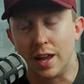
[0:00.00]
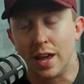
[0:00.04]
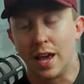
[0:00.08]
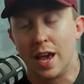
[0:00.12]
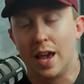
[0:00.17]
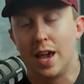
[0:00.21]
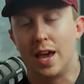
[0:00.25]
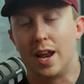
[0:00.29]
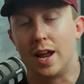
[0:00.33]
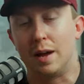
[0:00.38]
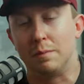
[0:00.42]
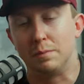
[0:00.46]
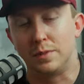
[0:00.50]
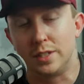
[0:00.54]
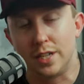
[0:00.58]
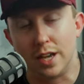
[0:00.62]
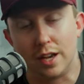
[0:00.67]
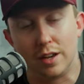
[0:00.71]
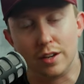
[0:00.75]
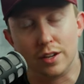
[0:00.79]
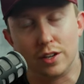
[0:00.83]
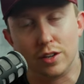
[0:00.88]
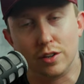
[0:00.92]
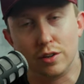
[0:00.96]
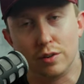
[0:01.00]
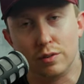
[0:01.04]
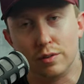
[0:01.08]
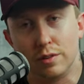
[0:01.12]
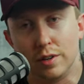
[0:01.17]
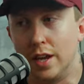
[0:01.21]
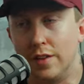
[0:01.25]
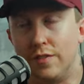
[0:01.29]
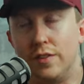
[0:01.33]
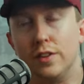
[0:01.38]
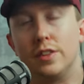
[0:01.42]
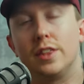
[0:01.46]
And I'm telling you,
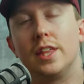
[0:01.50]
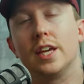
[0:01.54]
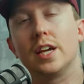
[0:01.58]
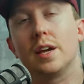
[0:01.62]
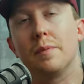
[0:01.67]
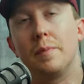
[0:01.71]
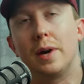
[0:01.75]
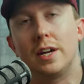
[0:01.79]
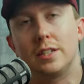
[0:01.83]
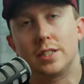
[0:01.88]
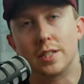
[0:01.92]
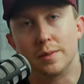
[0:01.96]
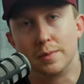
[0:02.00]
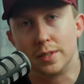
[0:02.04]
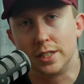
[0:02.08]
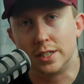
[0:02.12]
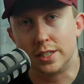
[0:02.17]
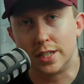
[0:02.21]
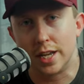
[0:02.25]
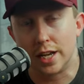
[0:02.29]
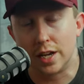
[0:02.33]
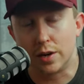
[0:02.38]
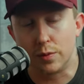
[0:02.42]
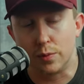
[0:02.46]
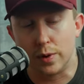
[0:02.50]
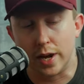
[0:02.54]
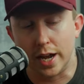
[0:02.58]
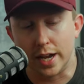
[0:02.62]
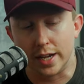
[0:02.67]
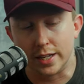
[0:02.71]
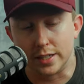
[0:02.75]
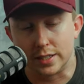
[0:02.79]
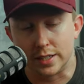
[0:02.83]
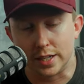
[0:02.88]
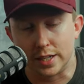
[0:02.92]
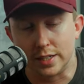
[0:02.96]
if you think about some of these
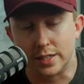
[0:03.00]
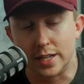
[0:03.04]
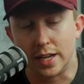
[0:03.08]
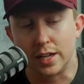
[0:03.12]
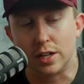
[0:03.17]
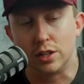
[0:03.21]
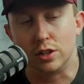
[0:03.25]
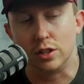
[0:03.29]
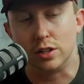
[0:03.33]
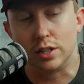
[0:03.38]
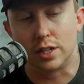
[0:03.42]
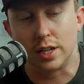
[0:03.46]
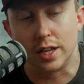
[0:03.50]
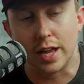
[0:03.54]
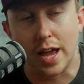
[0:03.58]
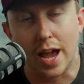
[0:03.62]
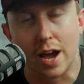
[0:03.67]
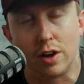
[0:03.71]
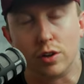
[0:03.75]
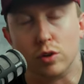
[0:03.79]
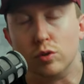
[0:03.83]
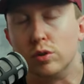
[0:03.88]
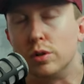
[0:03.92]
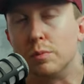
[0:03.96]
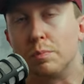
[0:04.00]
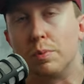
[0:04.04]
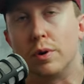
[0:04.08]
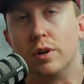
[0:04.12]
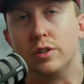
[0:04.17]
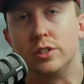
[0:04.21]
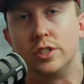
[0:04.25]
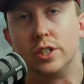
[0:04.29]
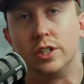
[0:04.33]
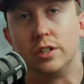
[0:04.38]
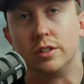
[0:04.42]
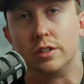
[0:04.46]
takeaways and take a look at how you are
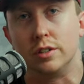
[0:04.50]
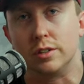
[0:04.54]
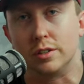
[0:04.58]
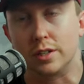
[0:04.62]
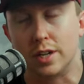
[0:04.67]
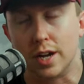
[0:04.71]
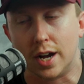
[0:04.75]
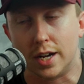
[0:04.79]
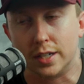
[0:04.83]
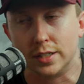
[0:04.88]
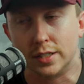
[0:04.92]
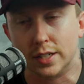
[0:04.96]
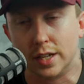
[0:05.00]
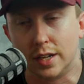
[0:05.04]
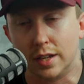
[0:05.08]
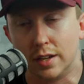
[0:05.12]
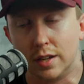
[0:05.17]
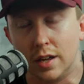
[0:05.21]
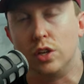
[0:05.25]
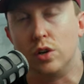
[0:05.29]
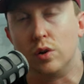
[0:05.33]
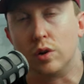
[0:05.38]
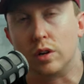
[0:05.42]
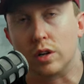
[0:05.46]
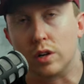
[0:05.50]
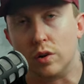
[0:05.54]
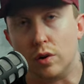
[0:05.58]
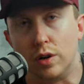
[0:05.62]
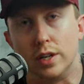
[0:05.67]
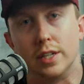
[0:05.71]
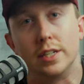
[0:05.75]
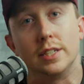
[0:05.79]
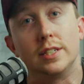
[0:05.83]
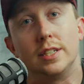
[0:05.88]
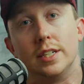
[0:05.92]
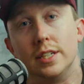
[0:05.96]
approaching your own content, you're
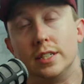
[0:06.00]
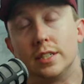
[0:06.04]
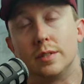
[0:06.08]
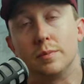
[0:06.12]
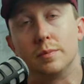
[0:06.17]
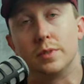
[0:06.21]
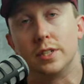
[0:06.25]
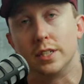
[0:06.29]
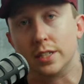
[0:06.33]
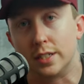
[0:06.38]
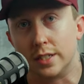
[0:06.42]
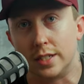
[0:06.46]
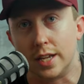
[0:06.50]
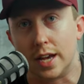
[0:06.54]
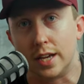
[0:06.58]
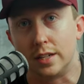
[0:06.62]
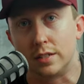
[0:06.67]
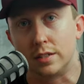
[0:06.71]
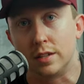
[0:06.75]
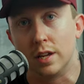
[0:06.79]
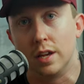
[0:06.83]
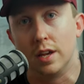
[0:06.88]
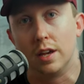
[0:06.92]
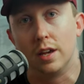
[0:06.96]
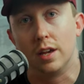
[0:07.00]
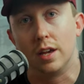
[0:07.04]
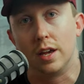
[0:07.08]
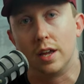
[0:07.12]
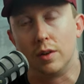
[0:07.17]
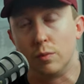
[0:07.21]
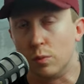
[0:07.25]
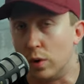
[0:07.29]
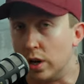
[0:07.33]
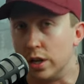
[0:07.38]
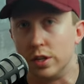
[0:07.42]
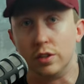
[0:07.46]
going to see some success
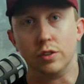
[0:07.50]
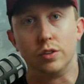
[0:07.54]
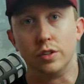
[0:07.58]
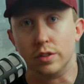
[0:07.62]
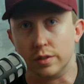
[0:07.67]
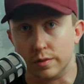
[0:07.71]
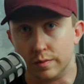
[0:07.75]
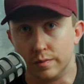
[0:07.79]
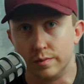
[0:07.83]
in what you do.